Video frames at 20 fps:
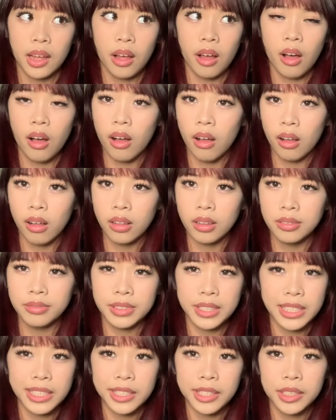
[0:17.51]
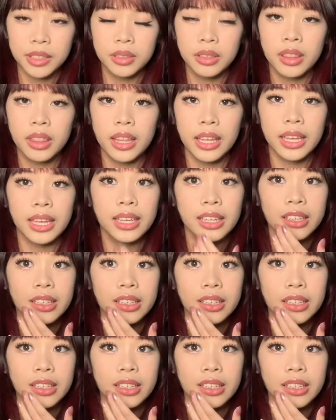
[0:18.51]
haul video thing.